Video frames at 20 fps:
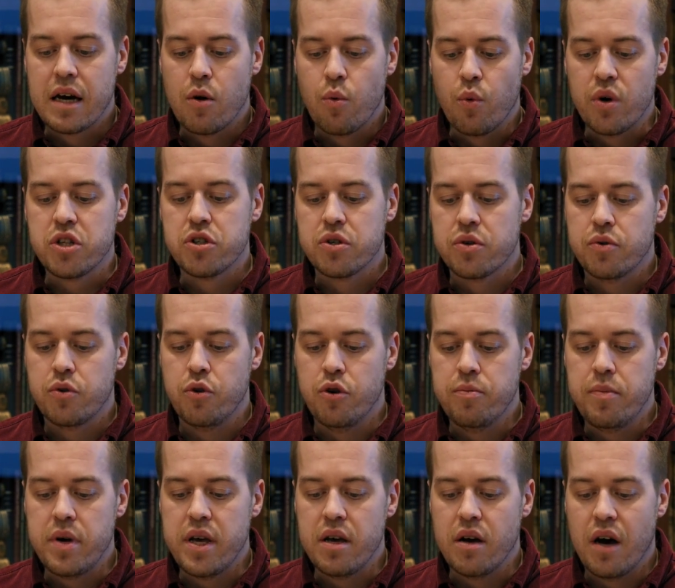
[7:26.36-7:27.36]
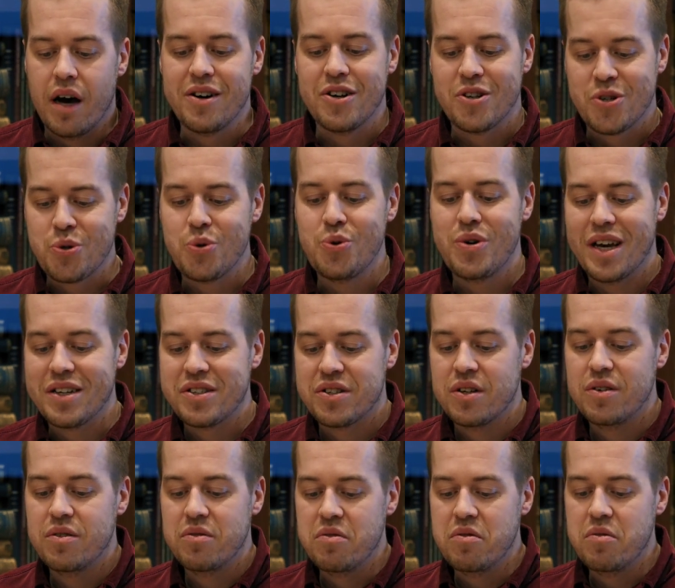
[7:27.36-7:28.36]
which could be understood
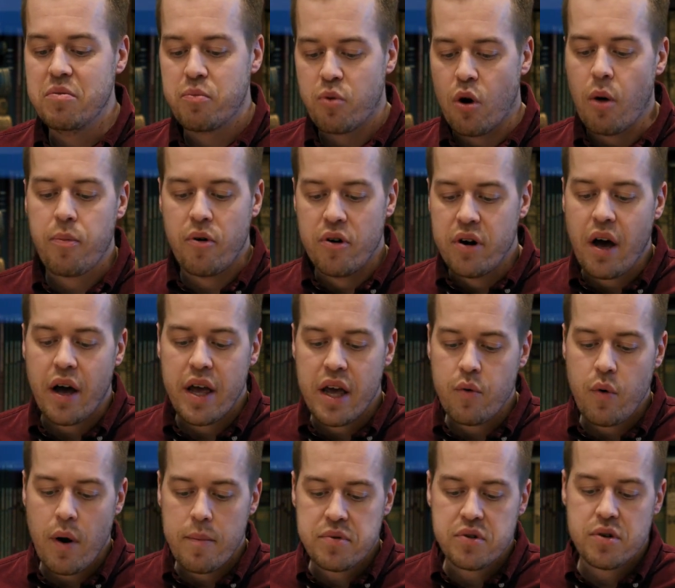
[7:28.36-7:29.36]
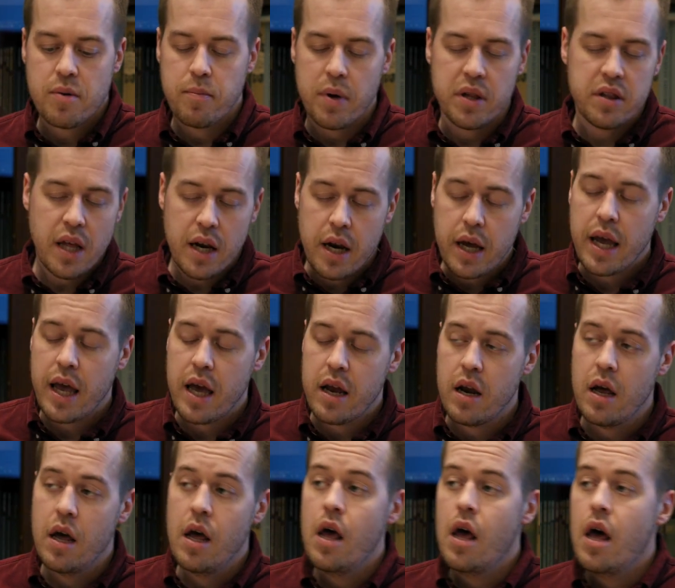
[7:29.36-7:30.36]
as proper diagrams. But then
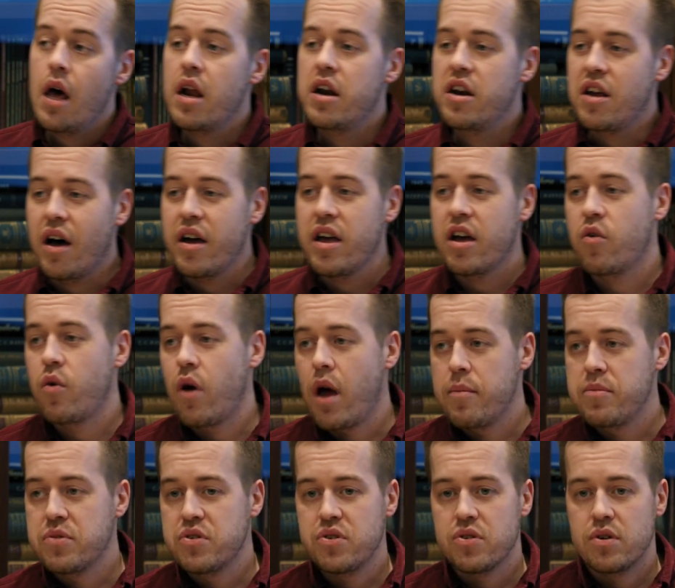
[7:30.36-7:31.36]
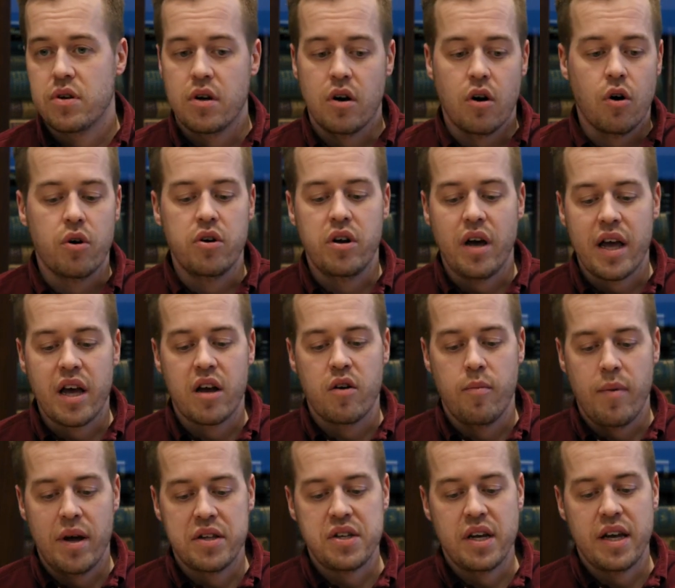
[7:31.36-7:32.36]
again, diagrams or
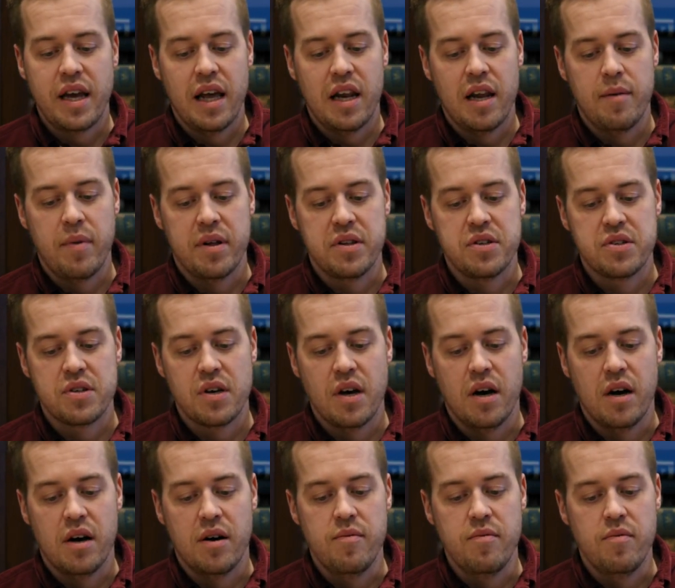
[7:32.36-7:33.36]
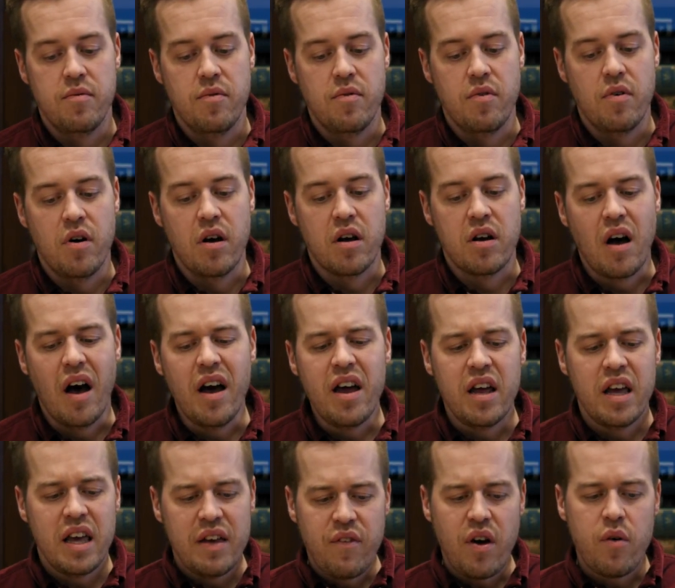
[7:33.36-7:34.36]
diagrammatic elements
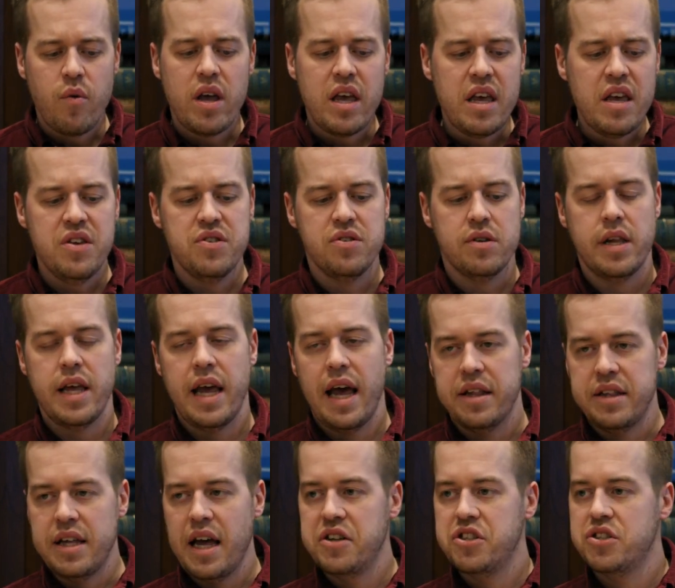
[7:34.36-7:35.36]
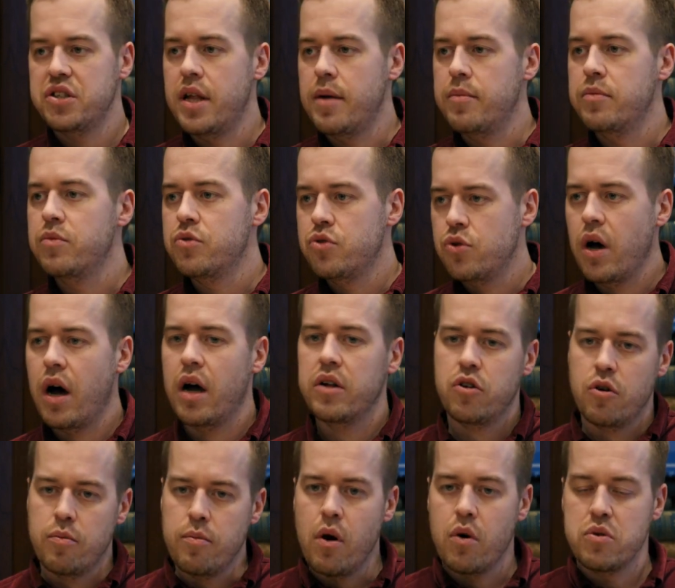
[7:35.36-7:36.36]
very easily attach them to
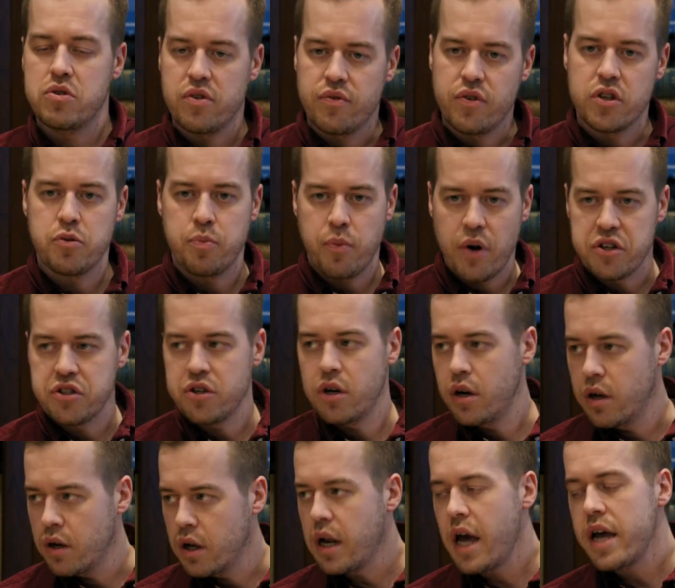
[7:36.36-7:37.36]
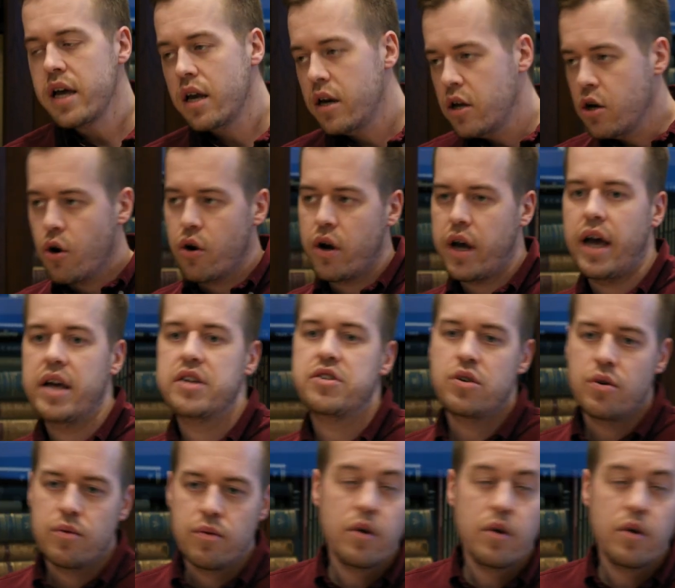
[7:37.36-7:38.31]
other modes of expression, like in your case,